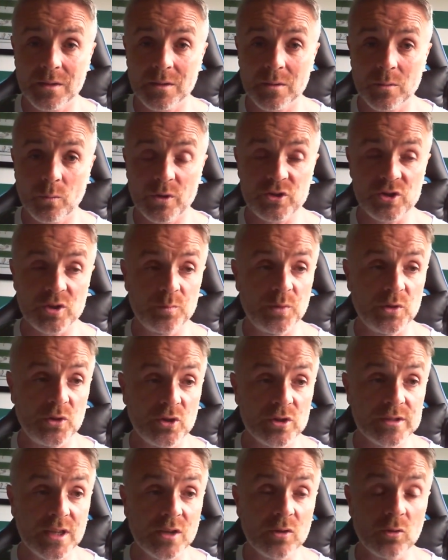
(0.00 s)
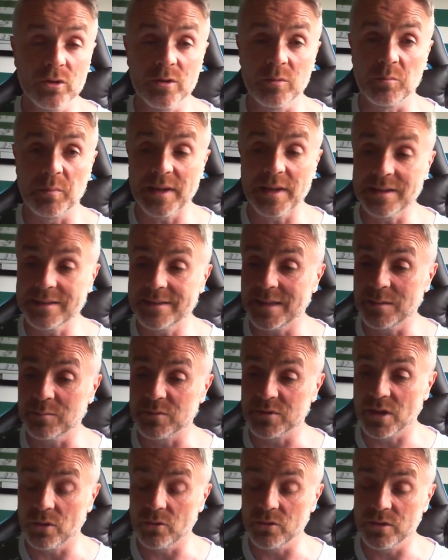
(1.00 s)
We should be used to going and breaking teams
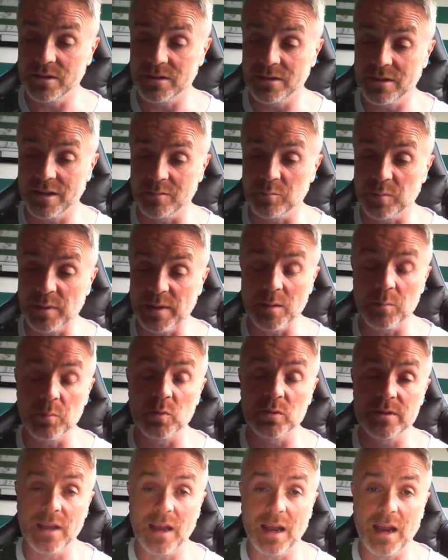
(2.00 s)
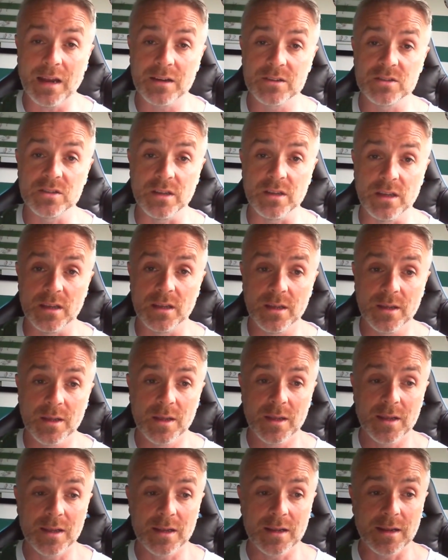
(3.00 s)
down and being able to actually
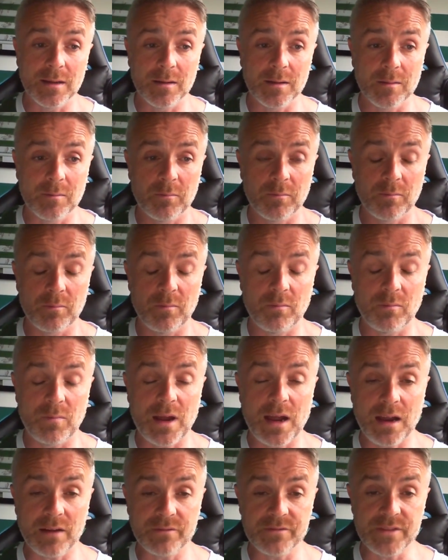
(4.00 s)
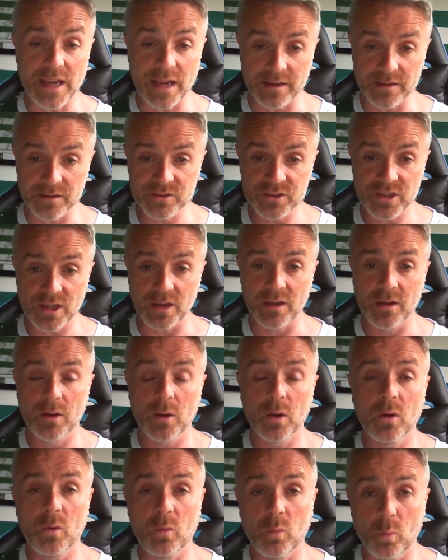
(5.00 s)
have the energy,
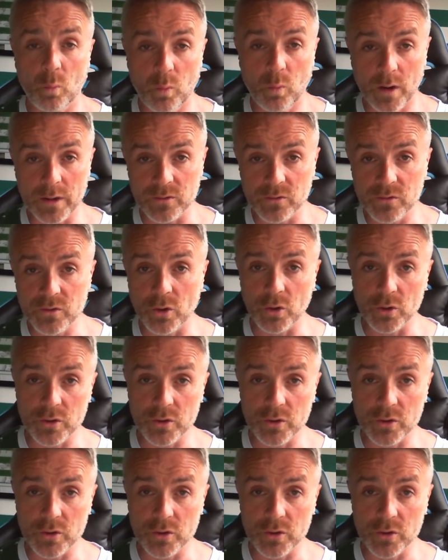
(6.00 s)
1-2